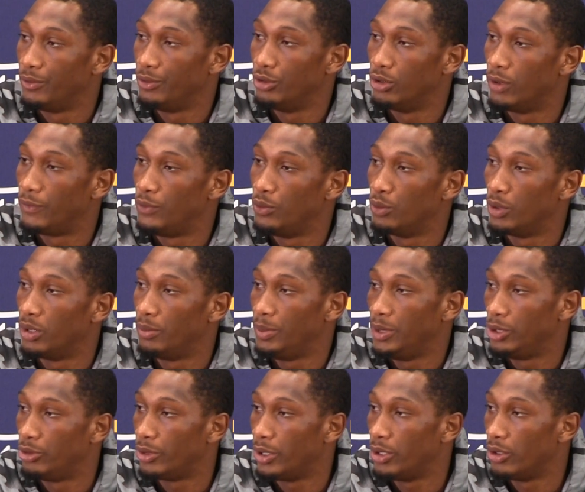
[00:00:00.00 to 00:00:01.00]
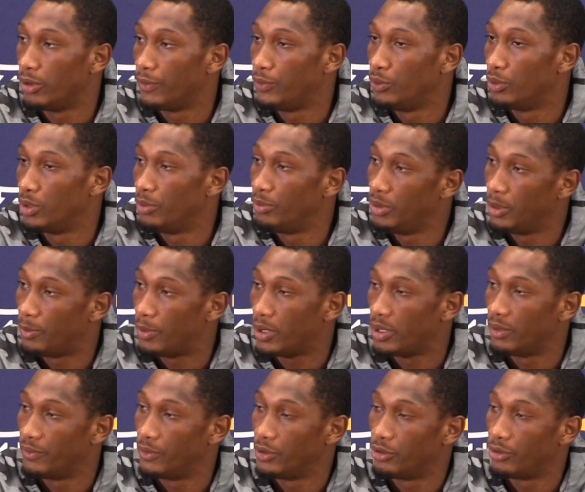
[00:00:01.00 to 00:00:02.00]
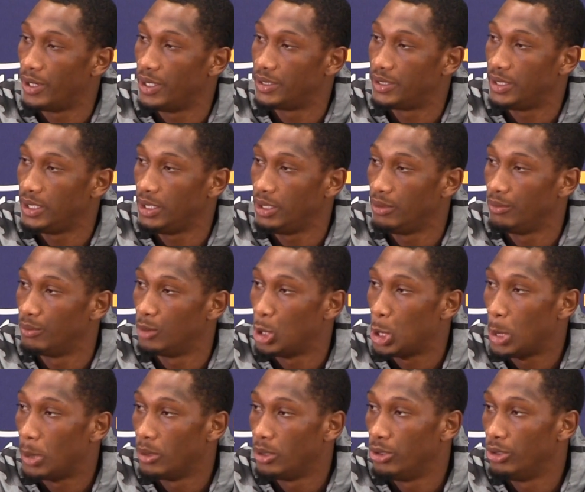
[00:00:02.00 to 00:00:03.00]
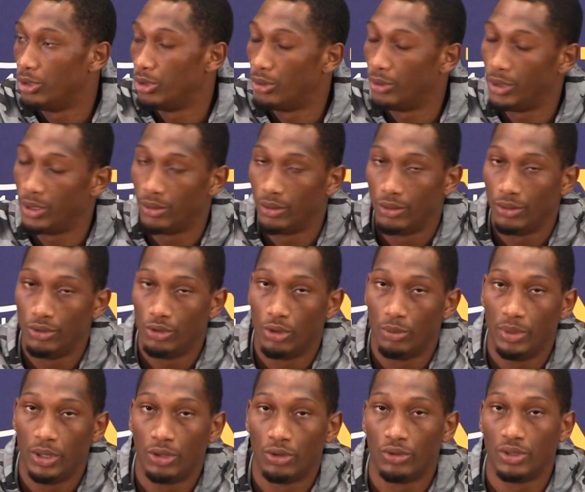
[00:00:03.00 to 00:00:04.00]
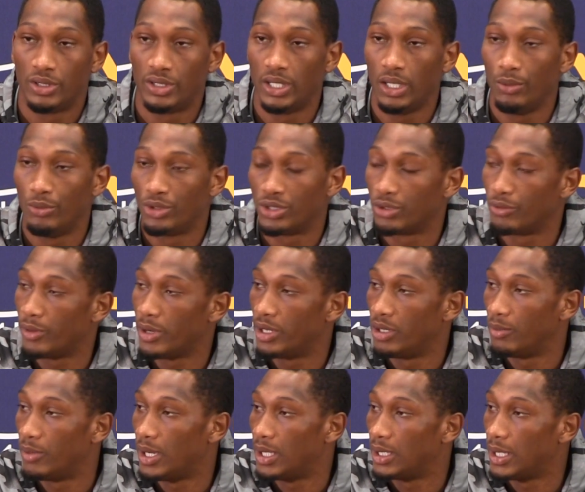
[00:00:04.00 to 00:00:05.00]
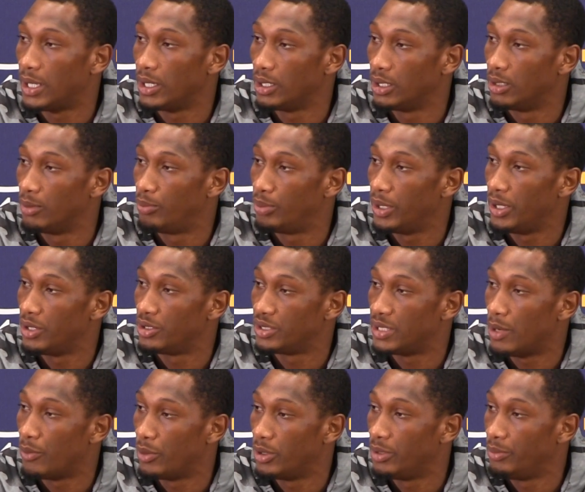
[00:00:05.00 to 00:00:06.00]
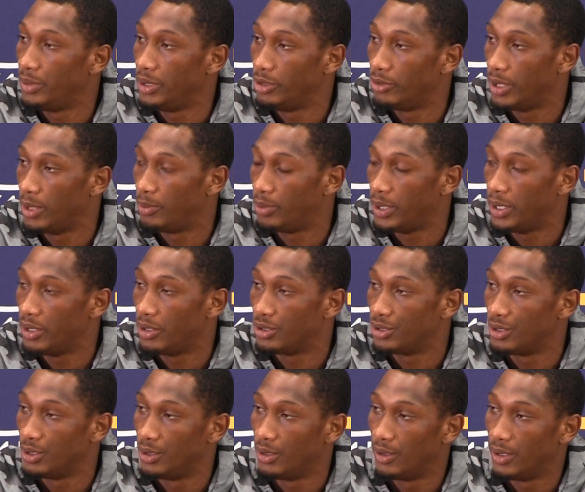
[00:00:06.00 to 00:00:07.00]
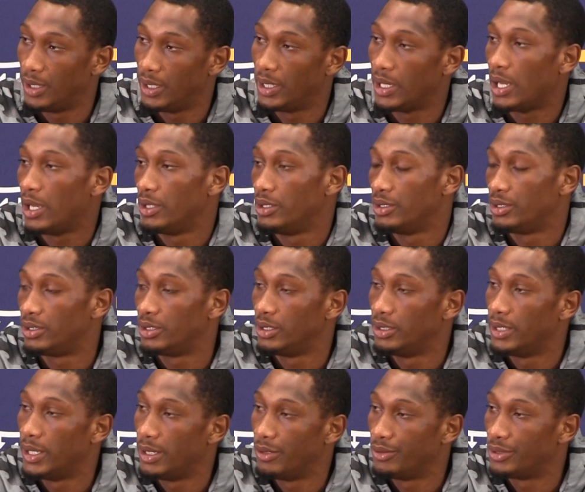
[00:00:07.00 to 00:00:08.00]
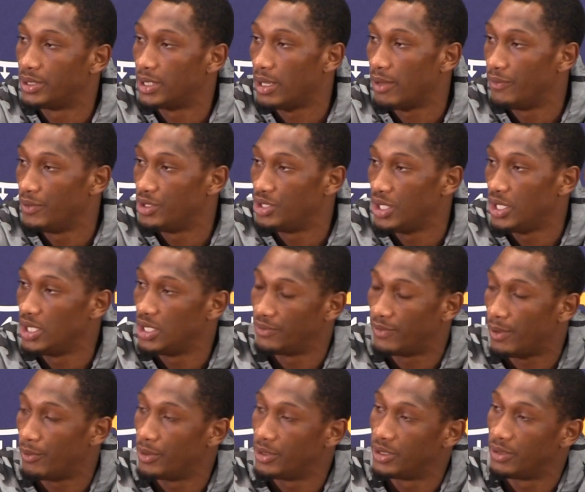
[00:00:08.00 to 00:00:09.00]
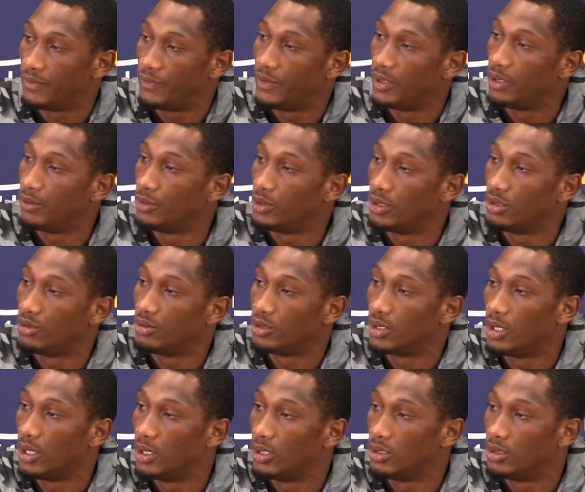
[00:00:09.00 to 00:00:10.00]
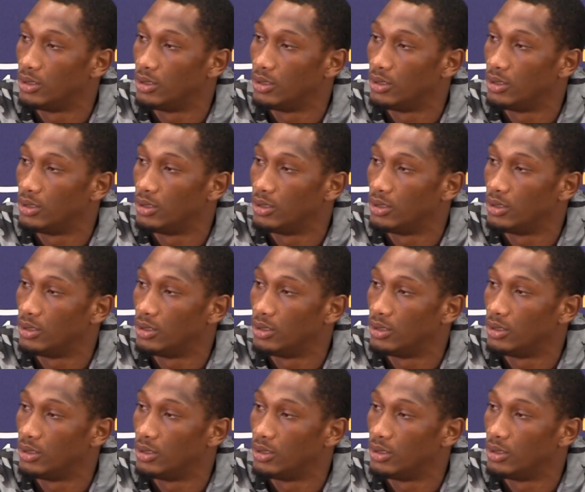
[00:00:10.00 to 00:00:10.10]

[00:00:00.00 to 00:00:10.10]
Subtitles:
You know, if you want to be great or if you want to be a part of a great team, you know, and, you know, being on this team, we're surrounded by a lot of good players that want to be great players. And I understood that it was time for change if I wanted to fit in with those guys.